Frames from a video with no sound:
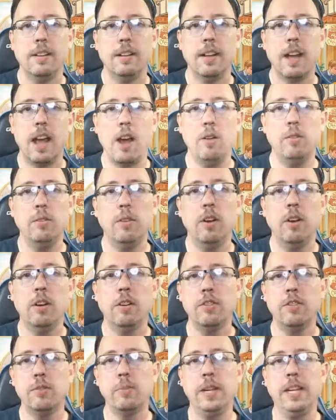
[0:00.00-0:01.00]
How
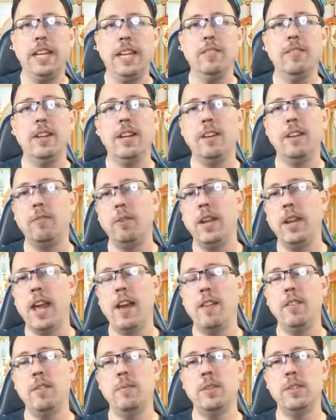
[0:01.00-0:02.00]
long should we give it if we
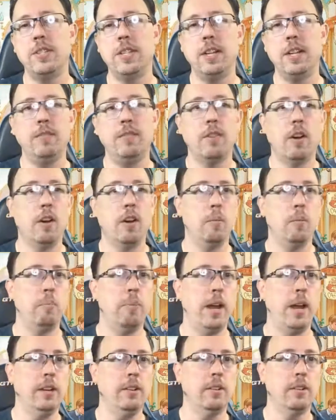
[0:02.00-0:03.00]
haven't received our
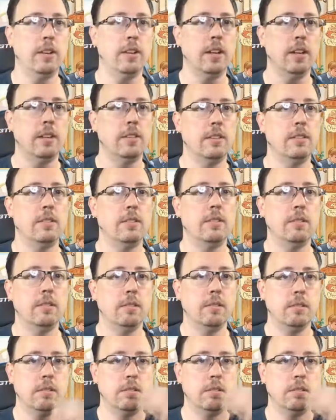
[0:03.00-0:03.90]
backer kits?